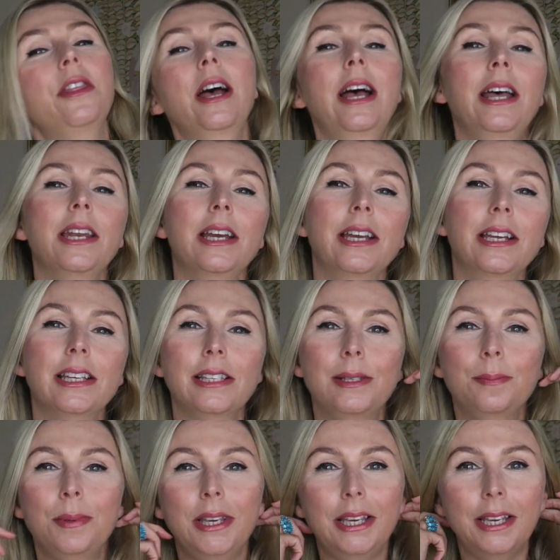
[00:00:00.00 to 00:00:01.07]
that
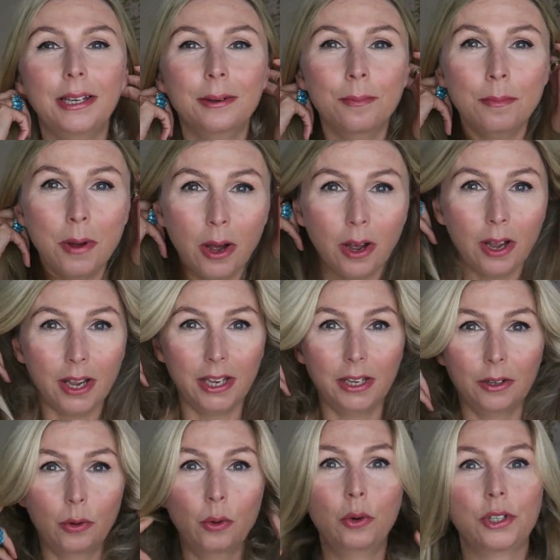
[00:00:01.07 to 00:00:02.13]
has been
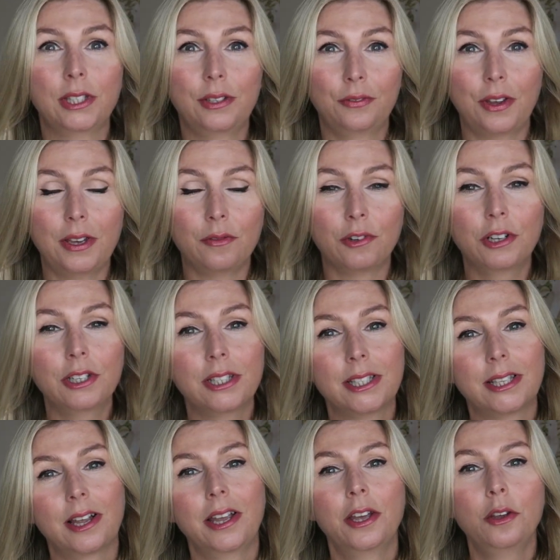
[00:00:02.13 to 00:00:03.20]
my August
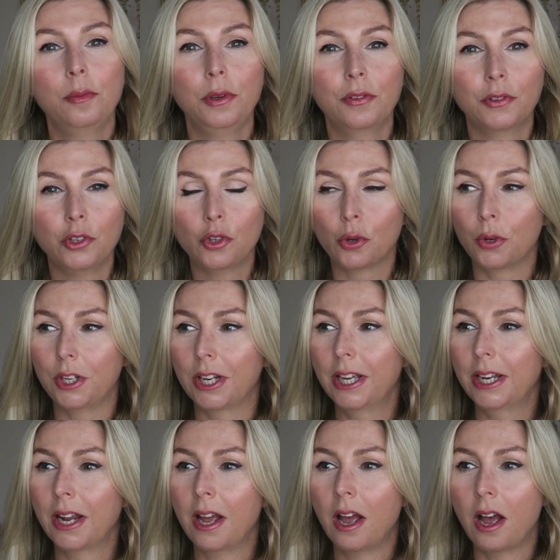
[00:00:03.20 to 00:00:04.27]
favourites. I hope you've enjoyed
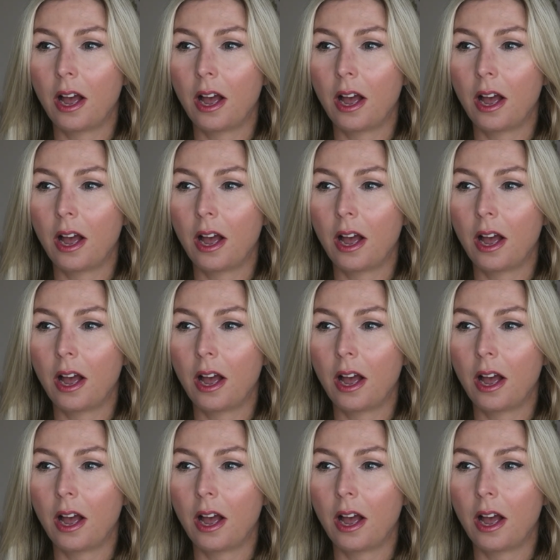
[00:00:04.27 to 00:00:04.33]
it.